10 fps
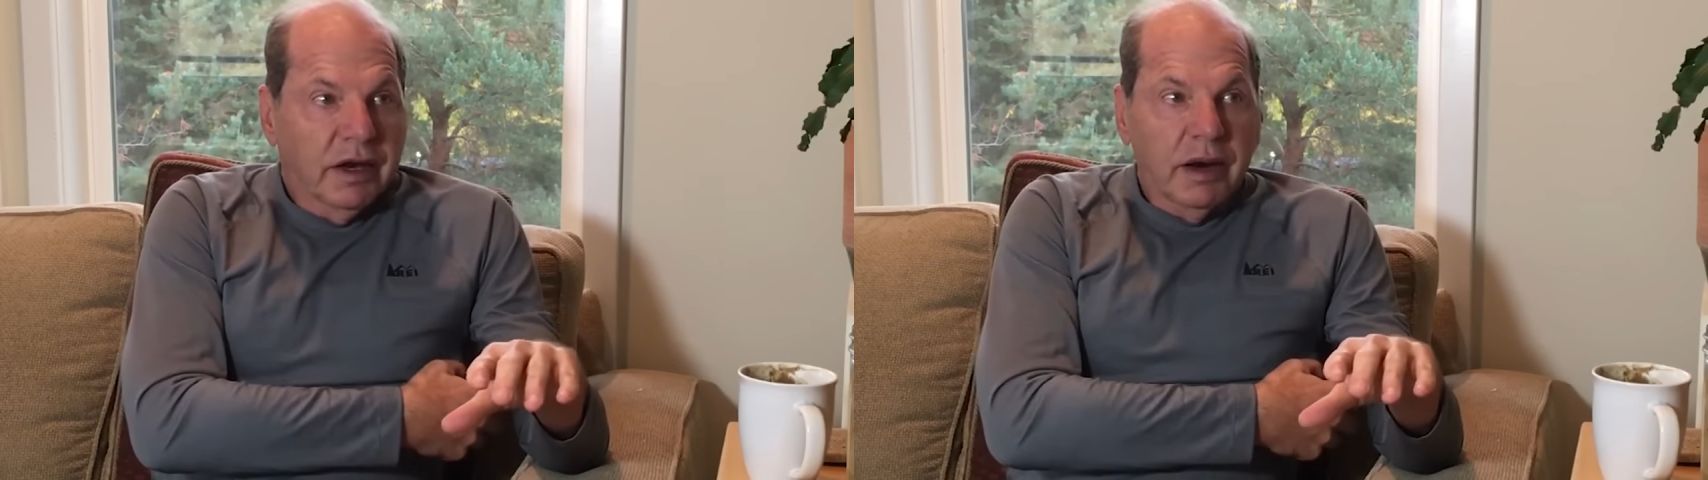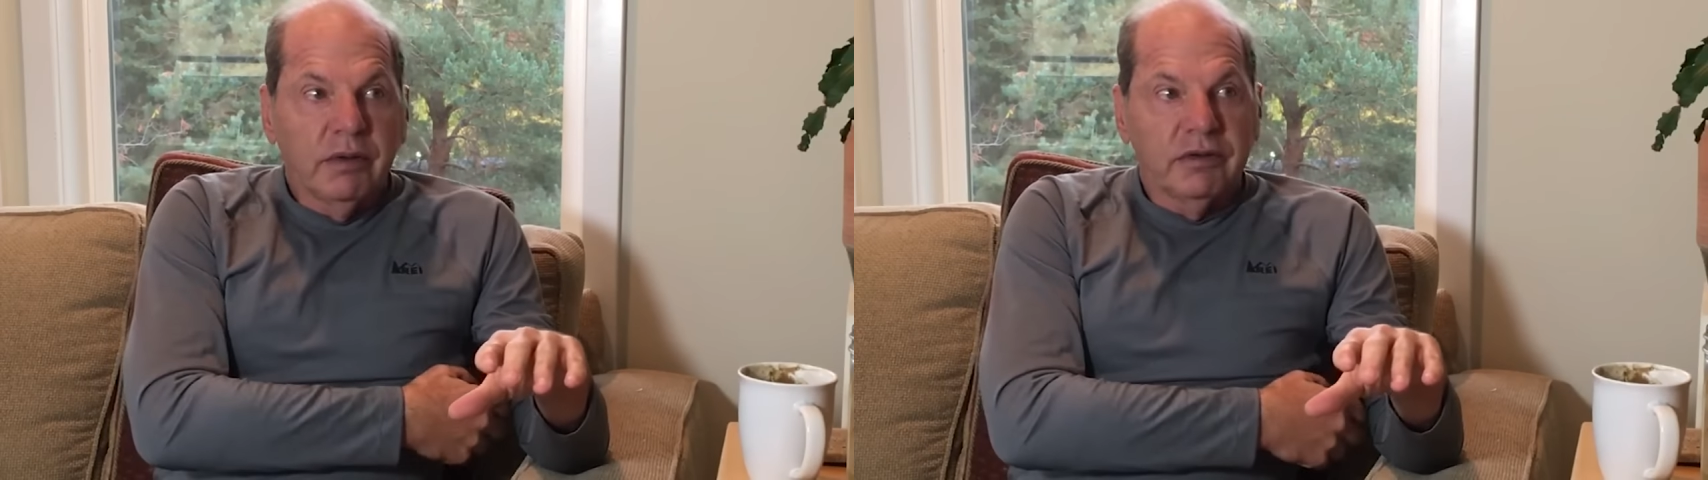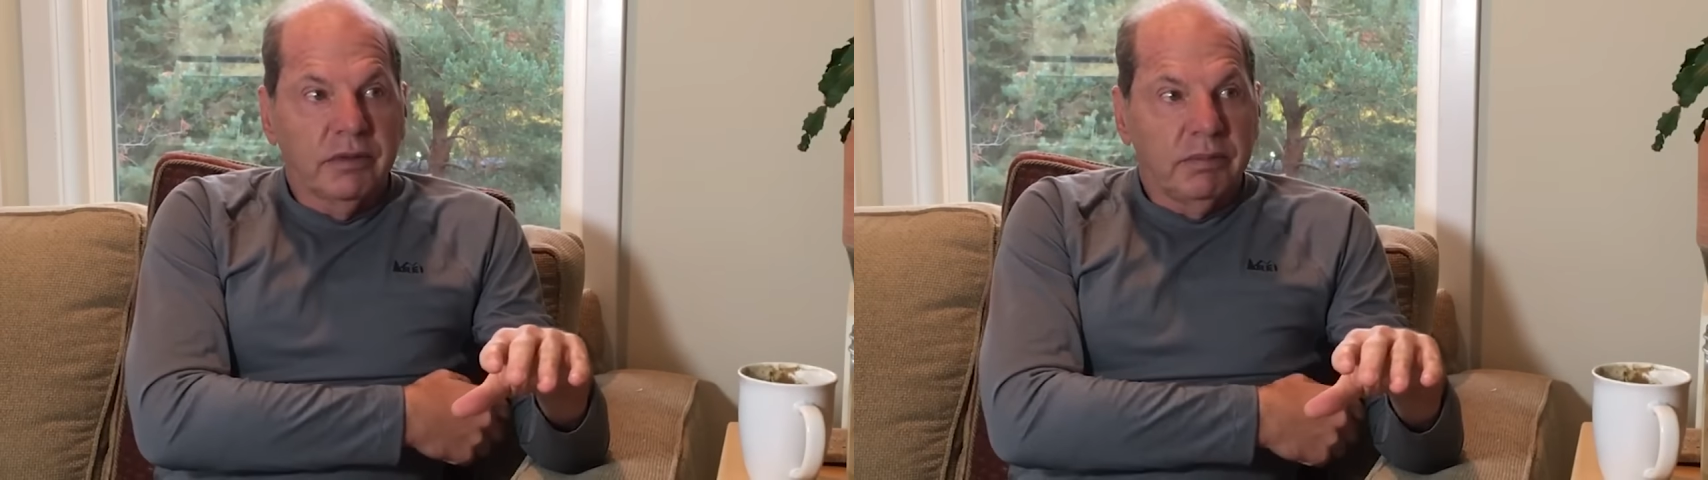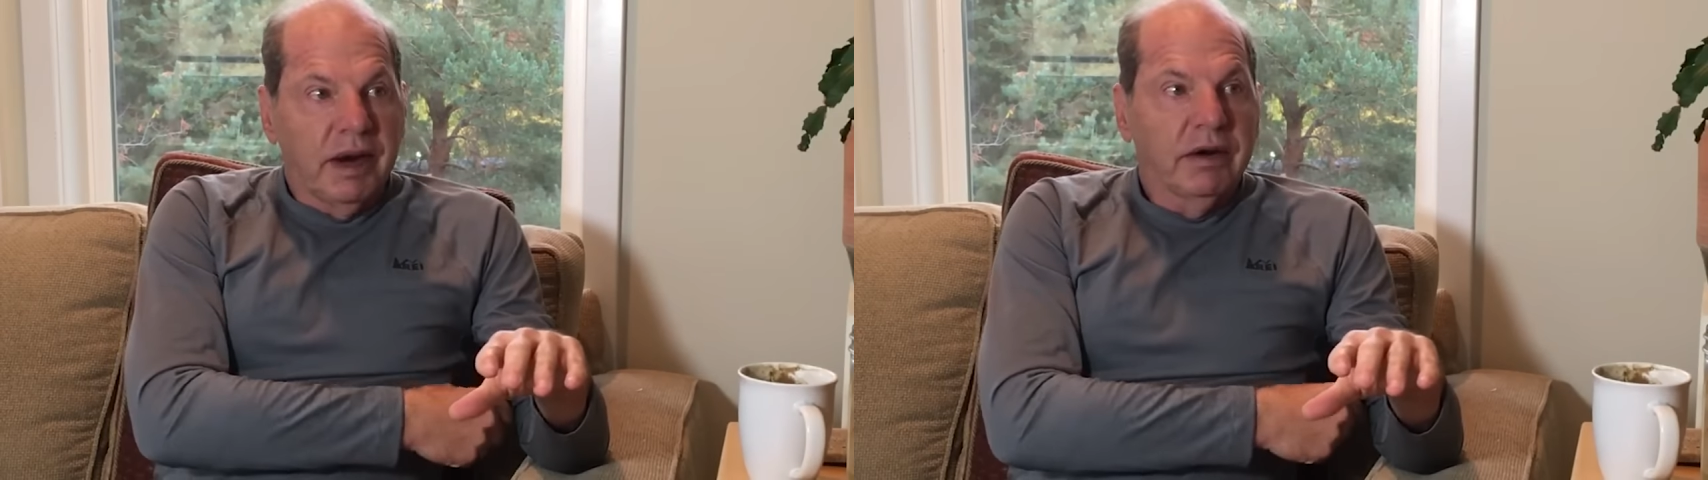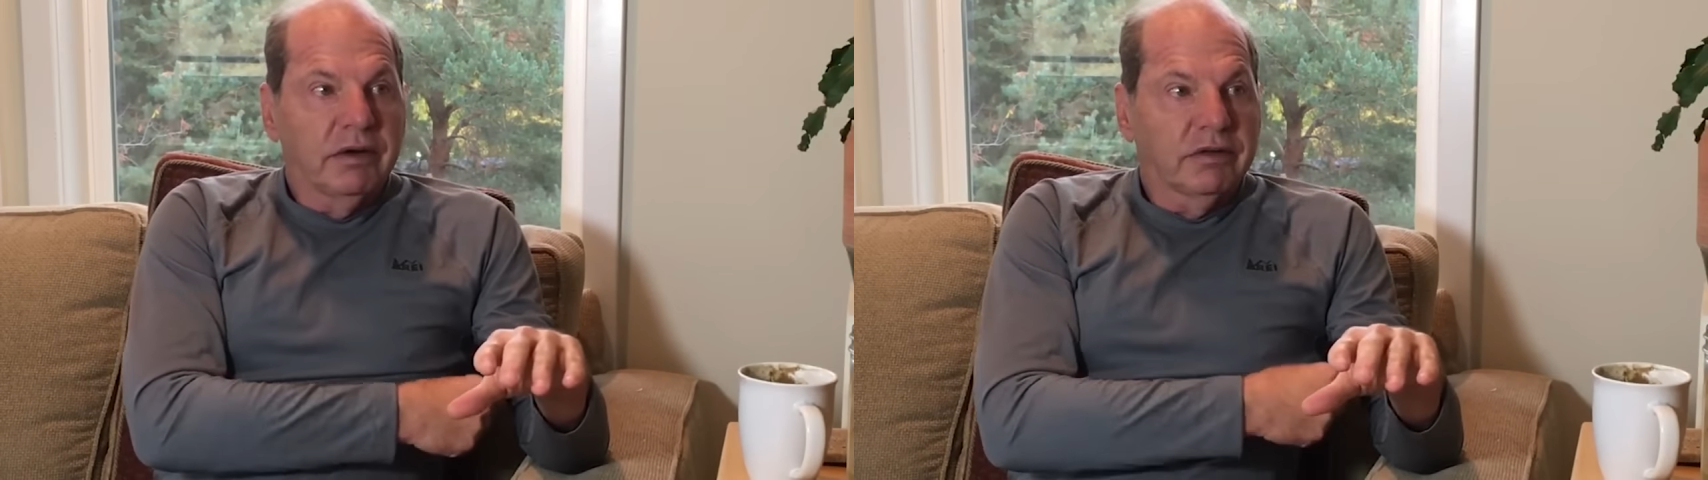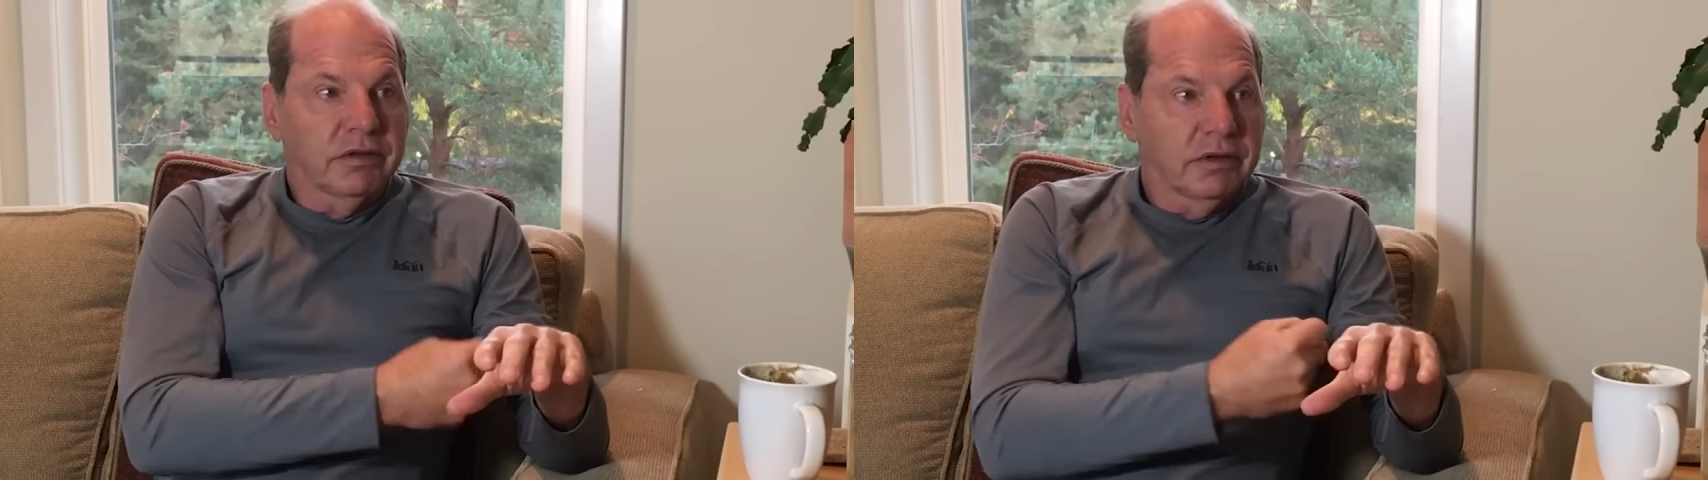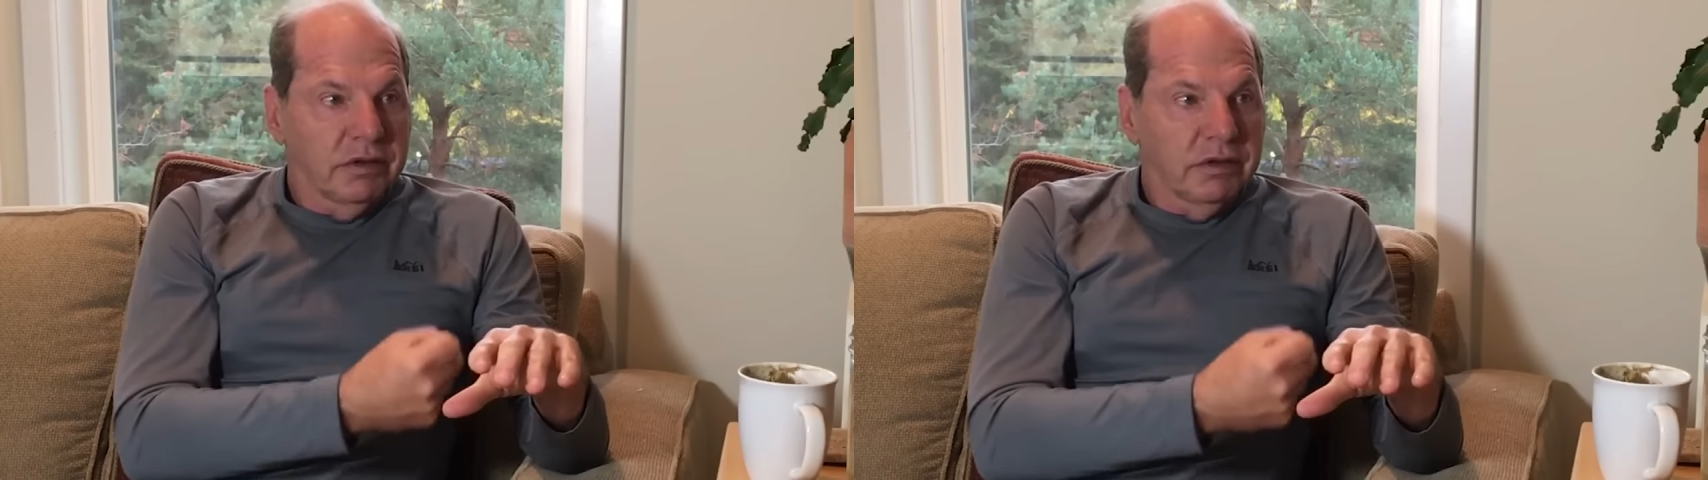I was embarrassed